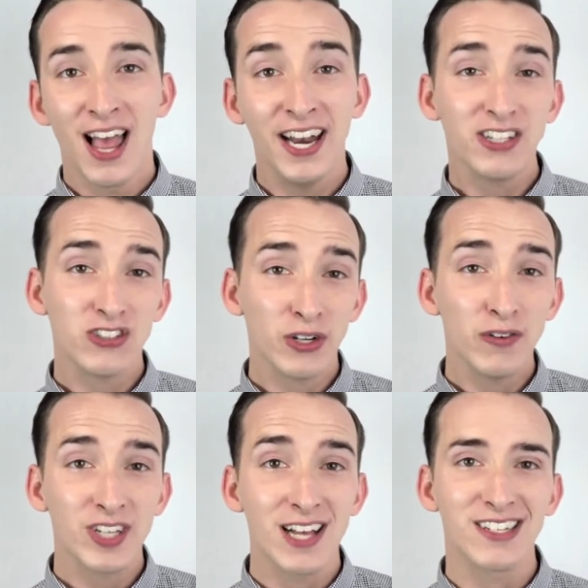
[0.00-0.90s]
and it
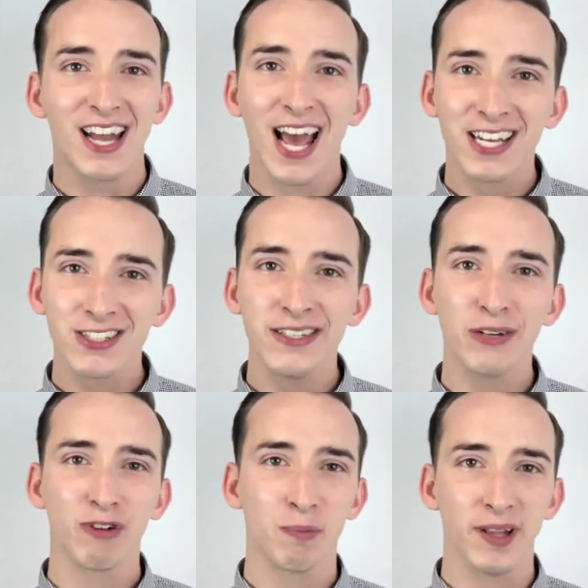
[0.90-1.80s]
serves as an
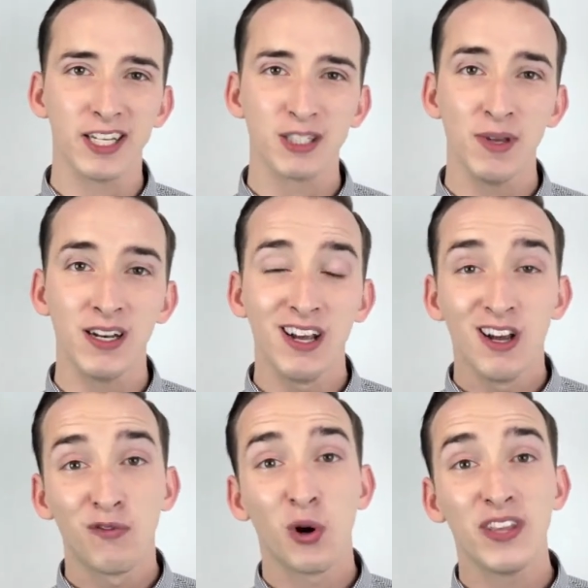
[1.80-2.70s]
excellent replacement
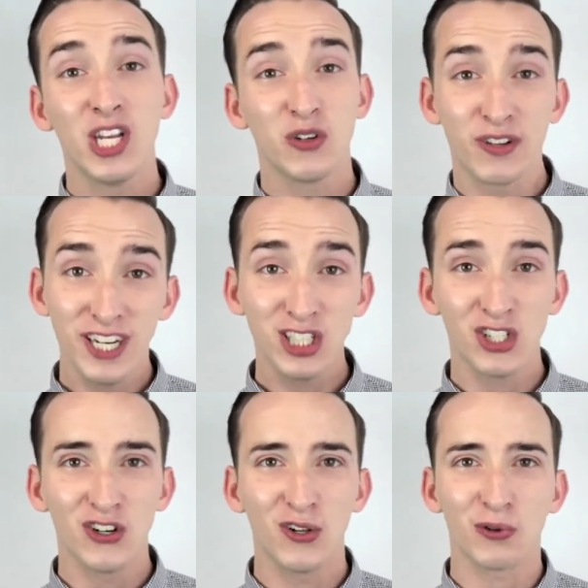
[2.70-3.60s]
for the
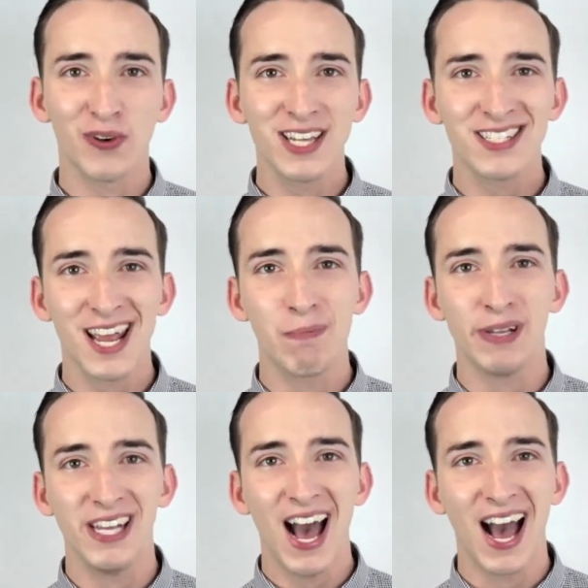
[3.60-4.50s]
traditional REST
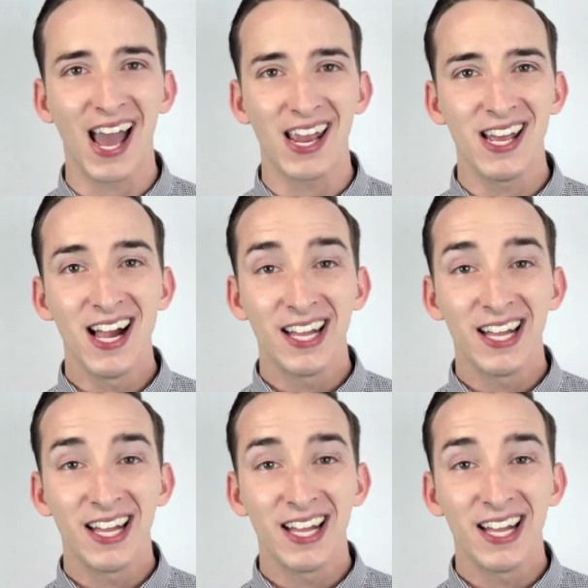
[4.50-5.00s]
API.